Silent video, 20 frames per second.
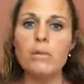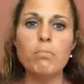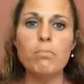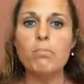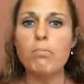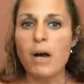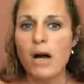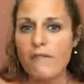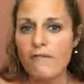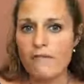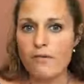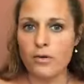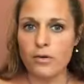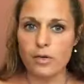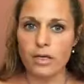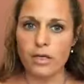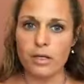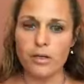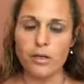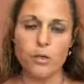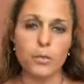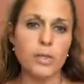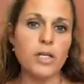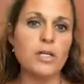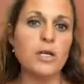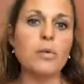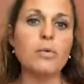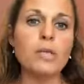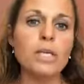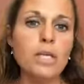buffer it, or we
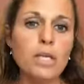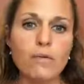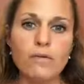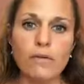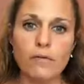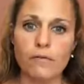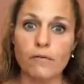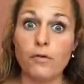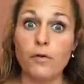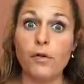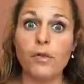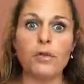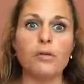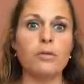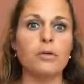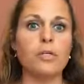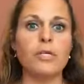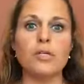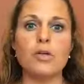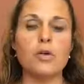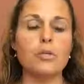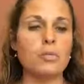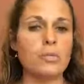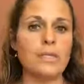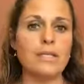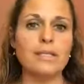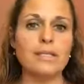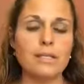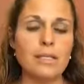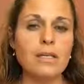don't give it fully, or we don't
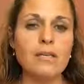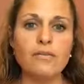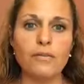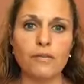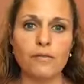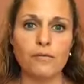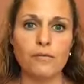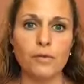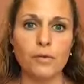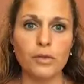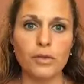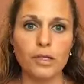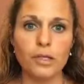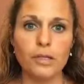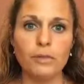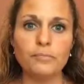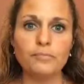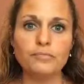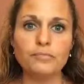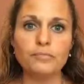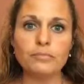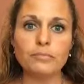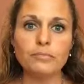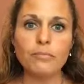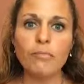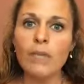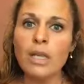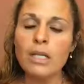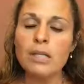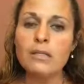receive it fully.
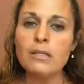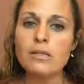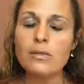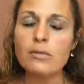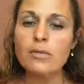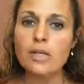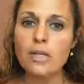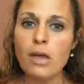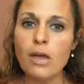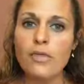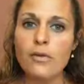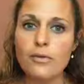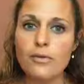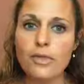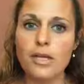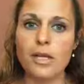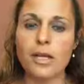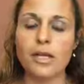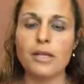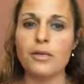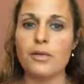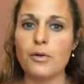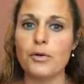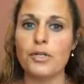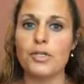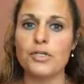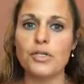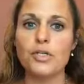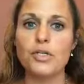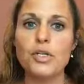And so the other thing I
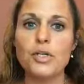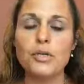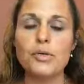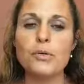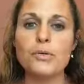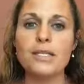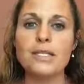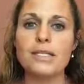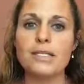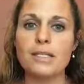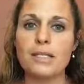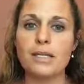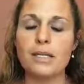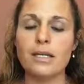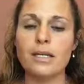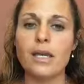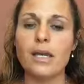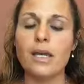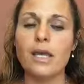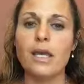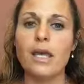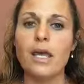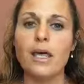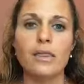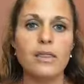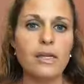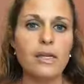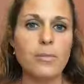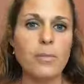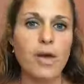noticed too is that,
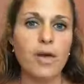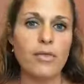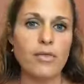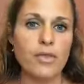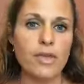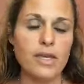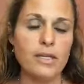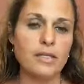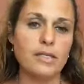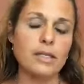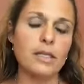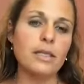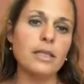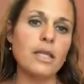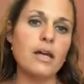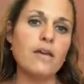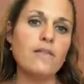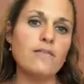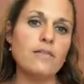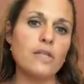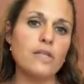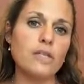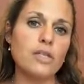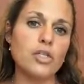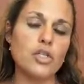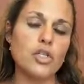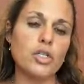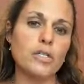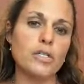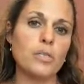think about this, love
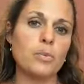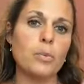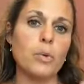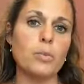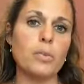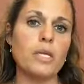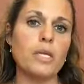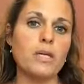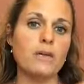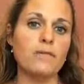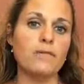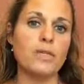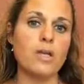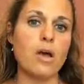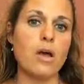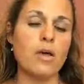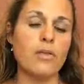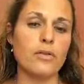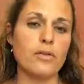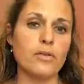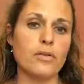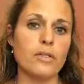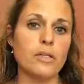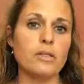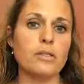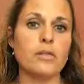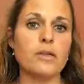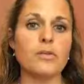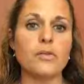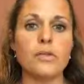isn't just what we give to others,
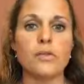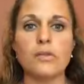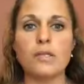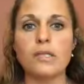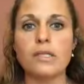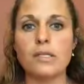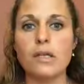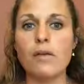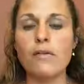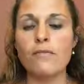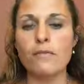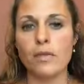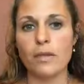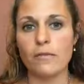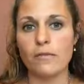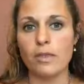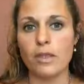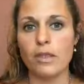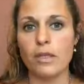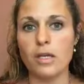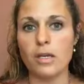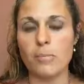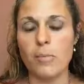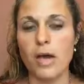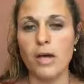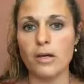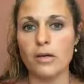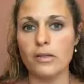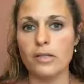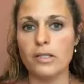it's also the self-love we think
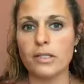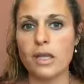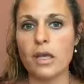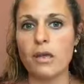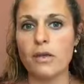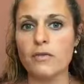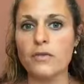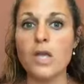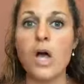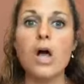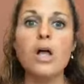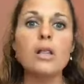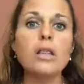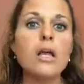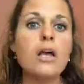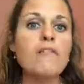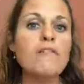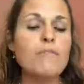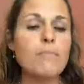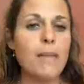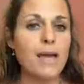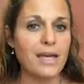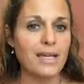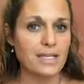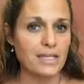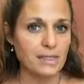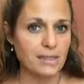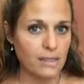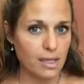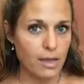about ourselves. I'll love
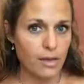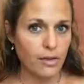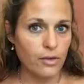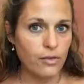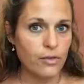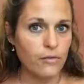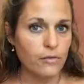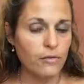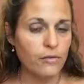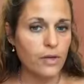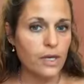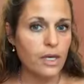myself